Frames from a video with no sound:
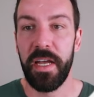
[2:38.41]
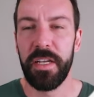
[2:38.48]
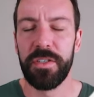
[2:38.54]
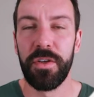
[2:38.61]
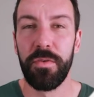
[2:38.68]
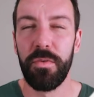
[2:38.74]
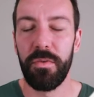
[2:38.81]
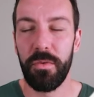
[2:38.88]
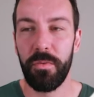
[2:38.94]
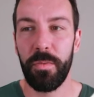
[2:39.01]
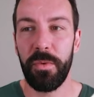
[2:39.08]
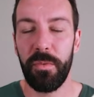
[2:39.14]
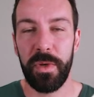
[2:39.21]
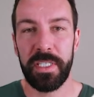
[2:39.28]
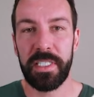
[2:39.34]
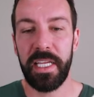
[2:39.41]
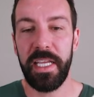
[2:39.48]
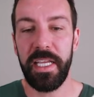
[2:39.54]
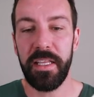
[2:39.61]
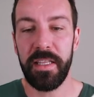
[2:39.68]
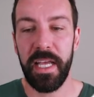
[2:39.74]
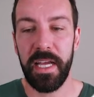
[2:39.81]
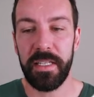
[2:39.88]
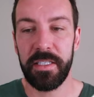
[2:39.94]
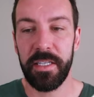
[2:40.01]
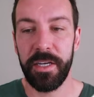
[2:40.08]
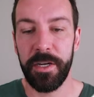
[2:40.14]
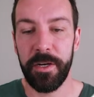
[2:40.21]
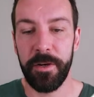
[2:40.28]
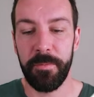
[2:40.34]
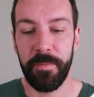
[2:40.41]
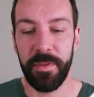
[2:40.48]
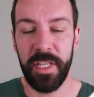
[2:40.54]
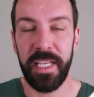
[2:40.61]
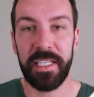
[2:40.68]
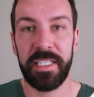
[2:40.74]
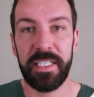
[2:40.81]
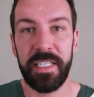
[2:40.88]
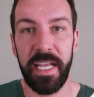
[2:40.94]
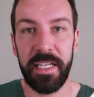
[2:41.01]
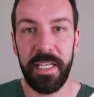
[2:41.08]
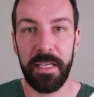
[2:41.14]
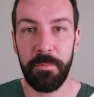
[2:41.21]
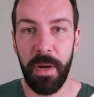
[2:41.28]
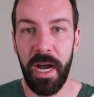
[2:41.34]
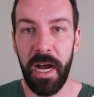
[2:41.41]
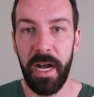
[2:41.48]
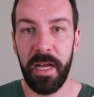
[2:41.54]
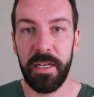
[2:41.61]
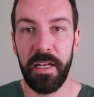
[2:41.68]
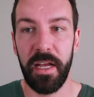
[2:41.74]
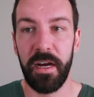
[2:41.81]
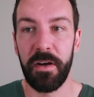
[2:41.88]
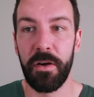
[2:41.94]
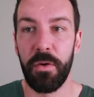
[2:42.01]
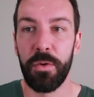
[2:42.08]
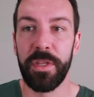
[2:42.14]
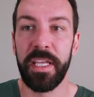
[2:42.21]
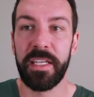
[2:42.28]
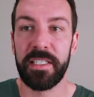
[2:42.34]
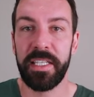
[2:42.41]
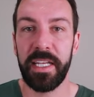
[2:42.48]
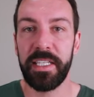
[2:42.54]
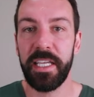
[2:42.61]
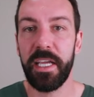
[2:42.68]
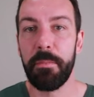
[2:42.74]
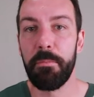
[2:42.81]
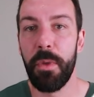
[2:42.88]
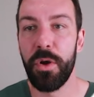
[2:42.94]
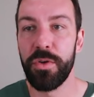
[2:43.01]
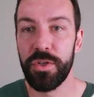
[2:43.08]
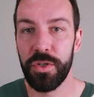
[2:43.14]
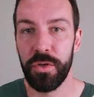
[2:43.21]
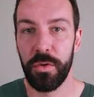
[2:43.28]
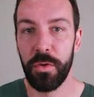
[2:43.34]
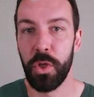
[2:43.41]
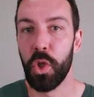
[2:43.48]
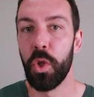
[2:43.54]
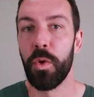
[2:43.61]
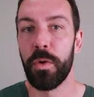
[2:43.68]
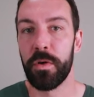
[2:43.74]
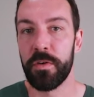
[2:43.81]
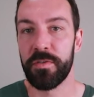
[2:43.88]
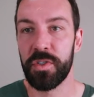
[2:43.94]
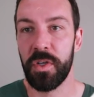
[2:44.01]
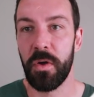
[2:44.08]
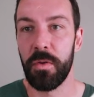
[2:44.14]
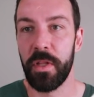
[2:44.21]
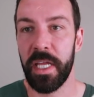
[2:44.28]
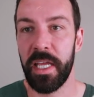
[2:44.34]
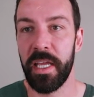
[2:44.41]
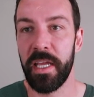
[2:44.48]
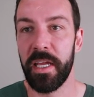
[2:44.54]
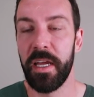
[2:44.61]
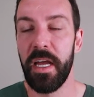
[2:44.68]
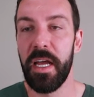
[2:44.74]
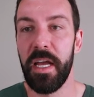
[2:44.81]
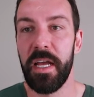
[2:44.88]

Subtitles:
So we're seeing that the aesthetic part or the aesthetic emotional allure of solar here